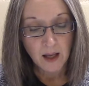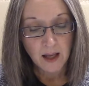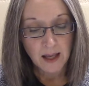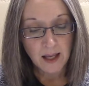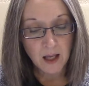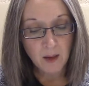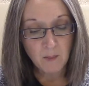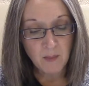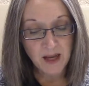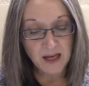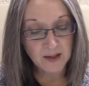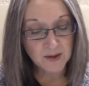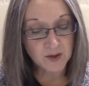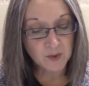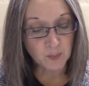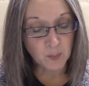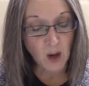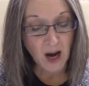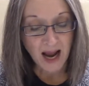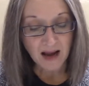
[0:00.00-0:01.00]
It means
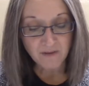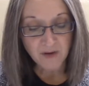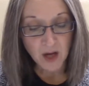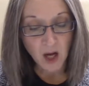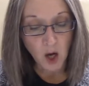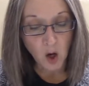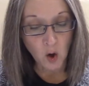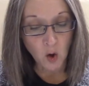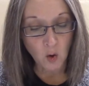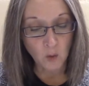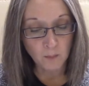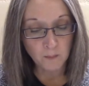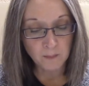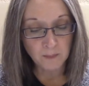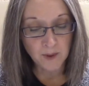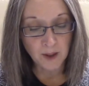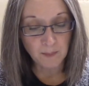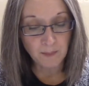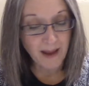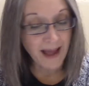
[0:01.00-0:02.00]
private home,
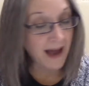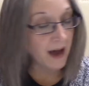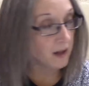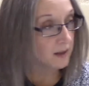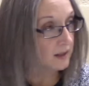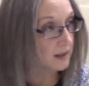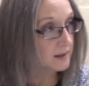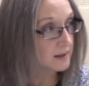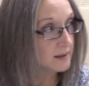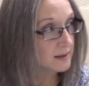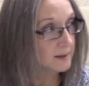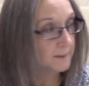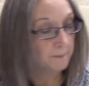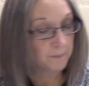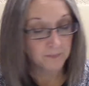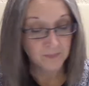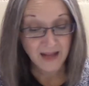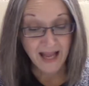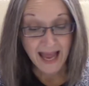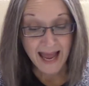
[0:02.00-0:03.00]
palace,
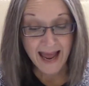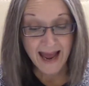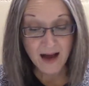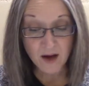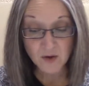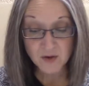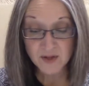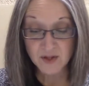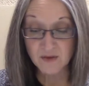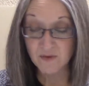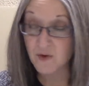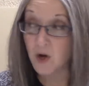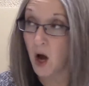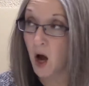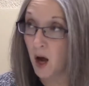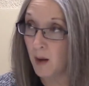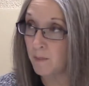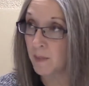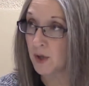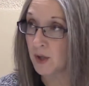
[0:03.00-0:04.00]
house of
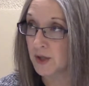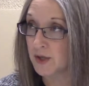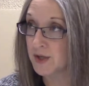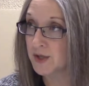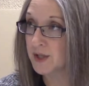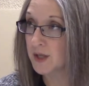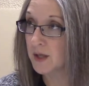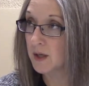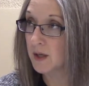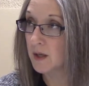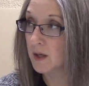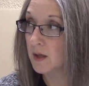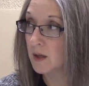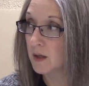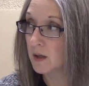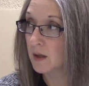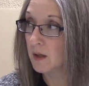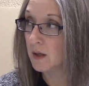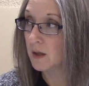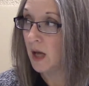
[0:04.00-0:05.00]
commerce.
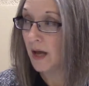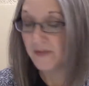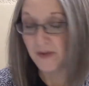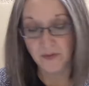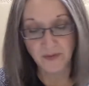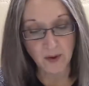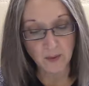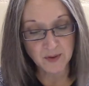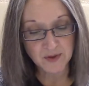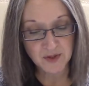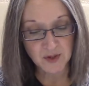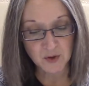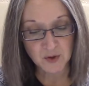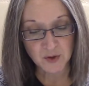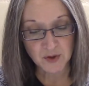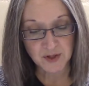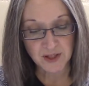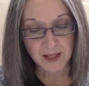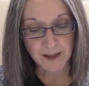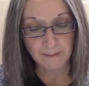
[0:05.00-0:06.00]
I thought that was
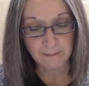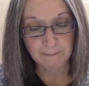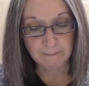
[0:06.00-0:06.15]
interesting.